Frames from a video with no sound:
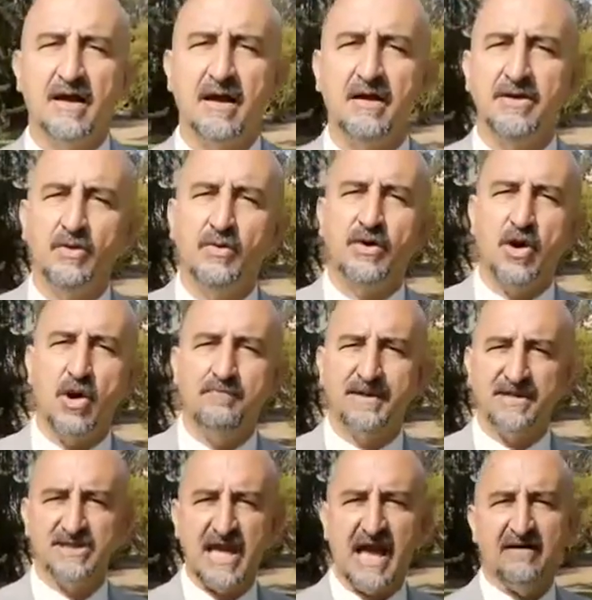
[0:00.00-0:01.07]
newer
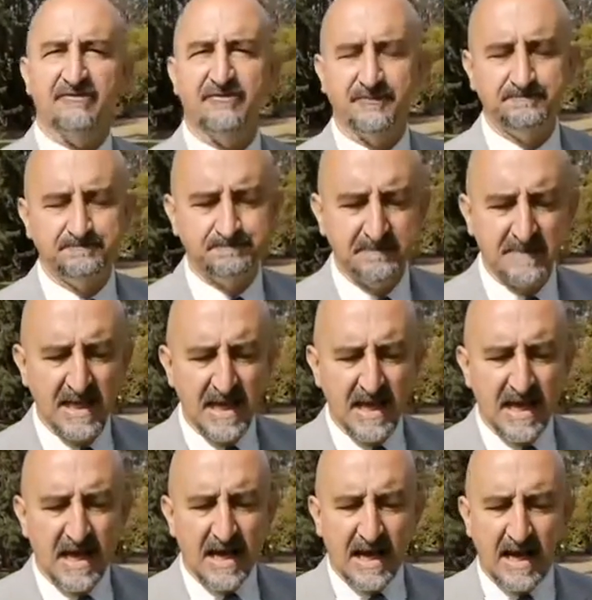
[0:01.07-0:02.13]
companies have.
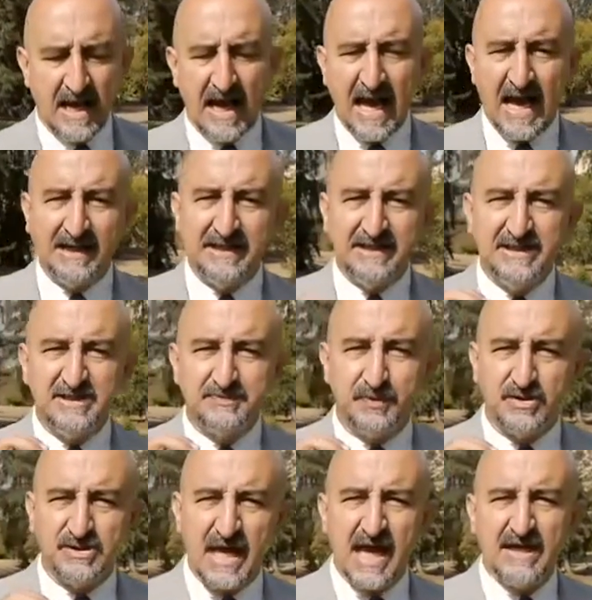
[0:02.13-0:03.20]
And it is
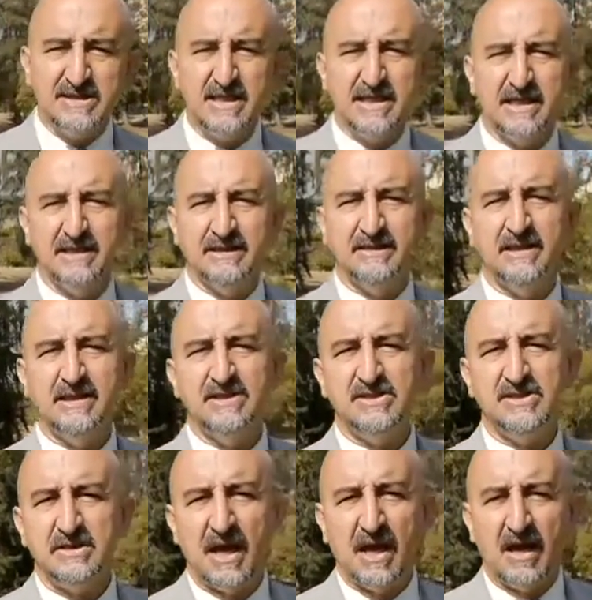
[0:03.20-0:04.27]
precisely in this